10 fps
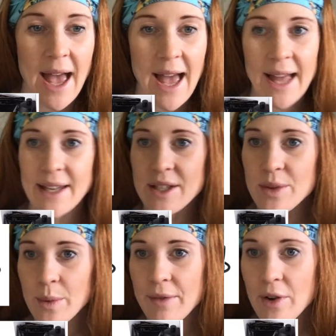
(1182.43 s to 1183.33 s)

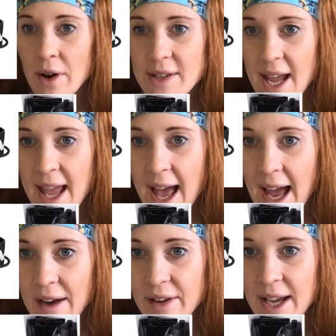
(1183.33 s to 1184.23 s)
And we've got a
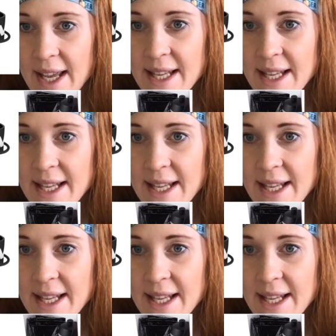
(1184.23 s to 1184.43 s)
Harrier